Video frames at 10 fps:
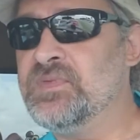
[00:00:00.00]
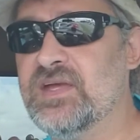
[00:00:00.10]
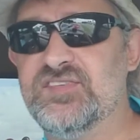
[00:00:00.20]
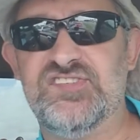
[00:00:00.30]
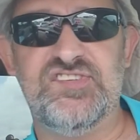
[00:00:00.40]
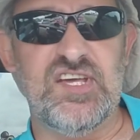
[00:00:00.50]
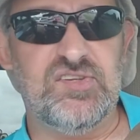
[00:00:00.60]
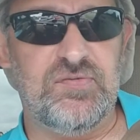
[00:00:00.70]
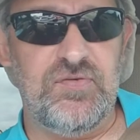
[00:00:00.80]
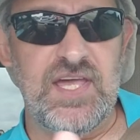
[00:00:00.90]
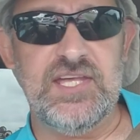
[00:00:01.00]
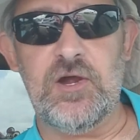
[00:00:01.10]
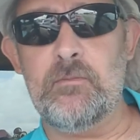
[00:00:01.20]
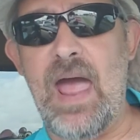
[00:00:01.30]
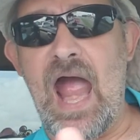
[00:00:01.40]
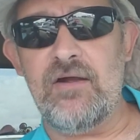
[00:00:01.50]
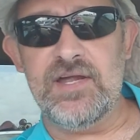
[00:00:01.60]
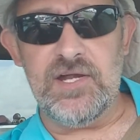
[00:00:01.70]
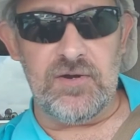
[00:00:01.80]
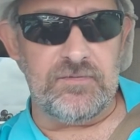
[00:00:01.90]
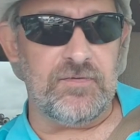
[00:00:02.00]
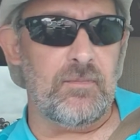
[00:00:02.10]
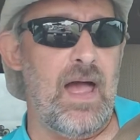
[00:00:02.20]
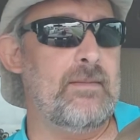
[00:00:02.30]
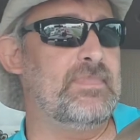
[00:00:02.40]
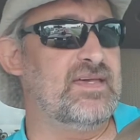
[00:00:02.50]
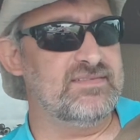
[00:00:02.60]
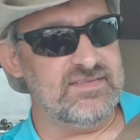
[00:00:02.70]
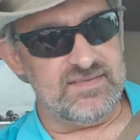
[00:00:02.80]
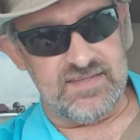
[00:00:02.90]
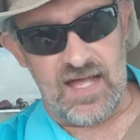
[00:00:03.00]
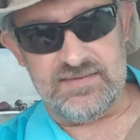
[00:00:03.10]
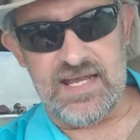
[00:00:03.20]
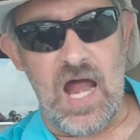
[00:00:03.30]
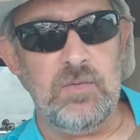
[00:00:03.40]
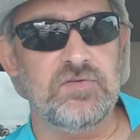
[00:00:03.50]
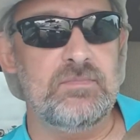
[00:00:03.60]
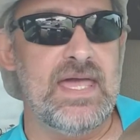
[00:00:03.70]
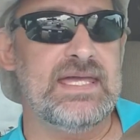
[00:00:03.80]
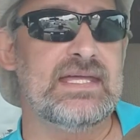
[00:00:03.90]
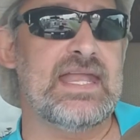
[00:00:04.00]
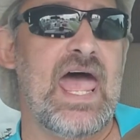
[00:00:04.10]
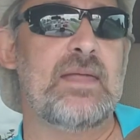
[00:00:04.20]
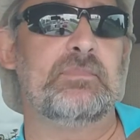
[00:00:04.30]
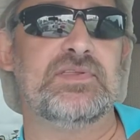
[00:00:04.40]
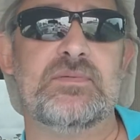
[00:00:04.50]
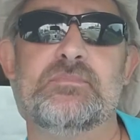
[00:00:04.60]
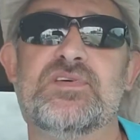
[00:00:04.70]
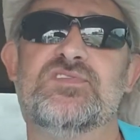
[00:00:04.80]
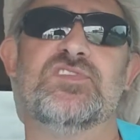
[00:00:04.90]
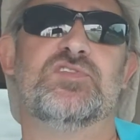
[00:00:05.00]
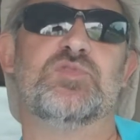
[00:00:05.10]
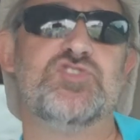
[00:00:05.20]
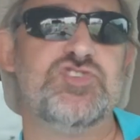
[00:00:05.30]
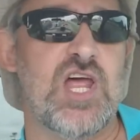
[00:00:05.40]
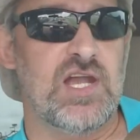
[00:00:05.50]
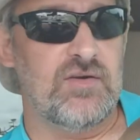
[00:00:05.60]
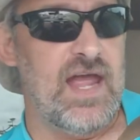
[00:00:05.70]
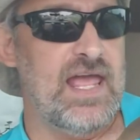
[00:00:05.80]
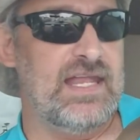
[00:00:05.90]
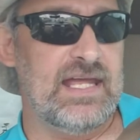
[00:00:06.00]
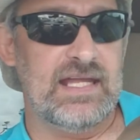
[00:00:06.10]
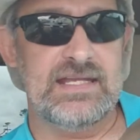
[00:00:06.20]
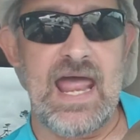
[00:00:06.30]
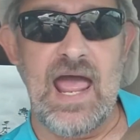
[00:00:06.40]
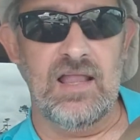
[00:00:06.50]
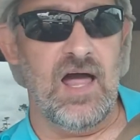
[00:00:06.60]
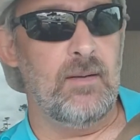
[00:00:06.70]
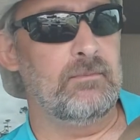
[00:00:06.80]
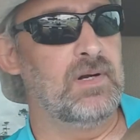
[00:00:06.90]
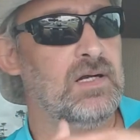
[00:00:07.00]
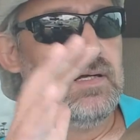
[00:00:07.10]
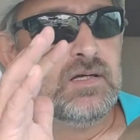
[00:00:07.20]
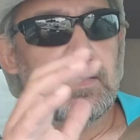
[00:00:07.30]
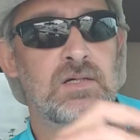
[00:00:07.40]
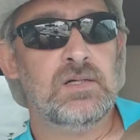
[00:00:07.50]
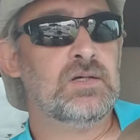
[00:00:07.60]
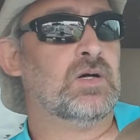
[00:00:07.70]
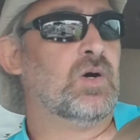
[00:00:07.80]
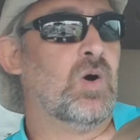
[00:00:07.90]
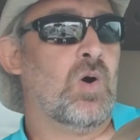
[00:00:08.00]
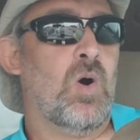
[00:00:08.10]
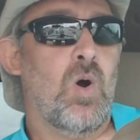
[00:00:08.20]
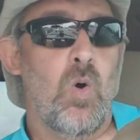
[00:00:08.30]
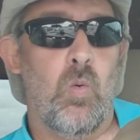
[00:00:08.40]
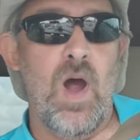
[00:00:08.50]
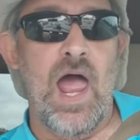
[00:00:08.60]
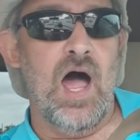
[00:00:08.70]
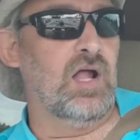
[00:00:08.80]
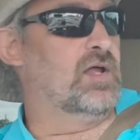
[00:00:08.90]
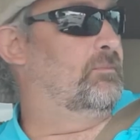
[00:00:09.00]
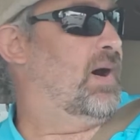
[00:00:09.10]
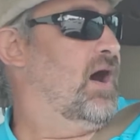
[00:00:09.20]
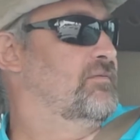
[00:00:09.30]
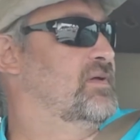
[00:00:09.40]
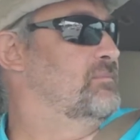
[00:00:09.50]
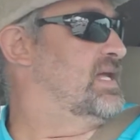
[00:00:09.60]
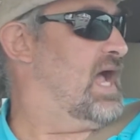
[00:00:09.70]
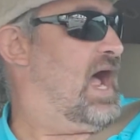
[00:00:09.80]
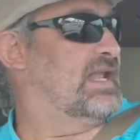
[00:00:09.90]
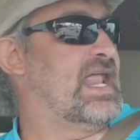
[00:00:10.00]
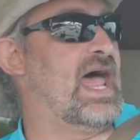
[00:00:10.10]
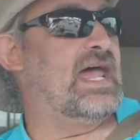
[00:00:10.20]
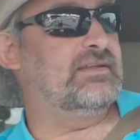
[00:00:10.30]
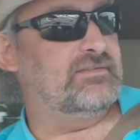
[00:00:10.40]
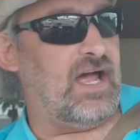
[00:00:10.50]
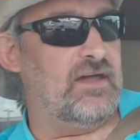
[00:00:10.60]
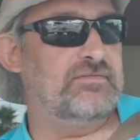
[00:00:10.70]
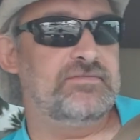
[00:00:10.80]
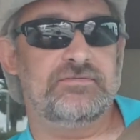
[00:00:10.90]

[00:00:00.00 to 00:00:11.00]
6-figure barrier for my business. Not that I was making that, but the business was generating, and now I'm well above and beyond that. I've,